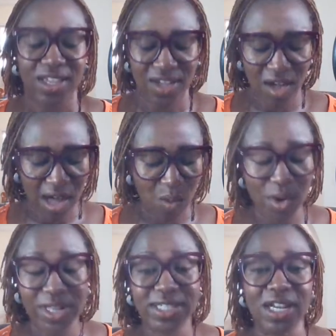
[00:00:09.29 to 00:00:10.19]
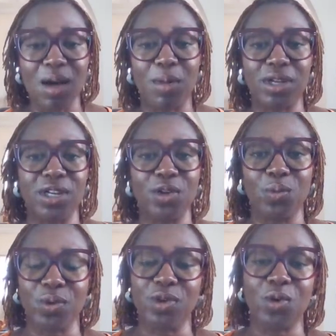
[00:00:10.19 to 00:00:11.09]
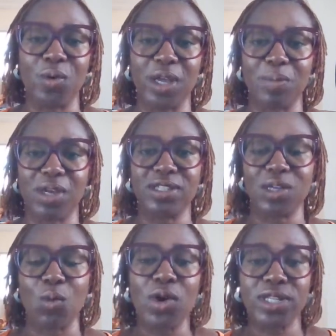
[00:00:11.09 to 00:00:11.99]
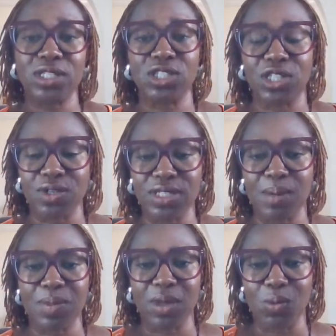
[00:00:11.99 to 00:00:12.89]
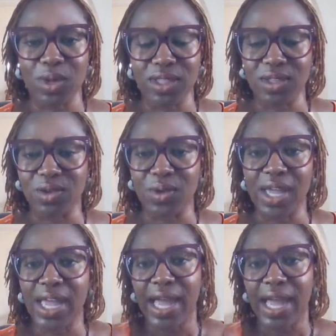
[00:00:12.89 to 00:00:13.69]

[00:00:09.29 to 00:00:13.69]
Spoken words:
Y'all, I wanted to come on here real quick because I wanted to share something with you.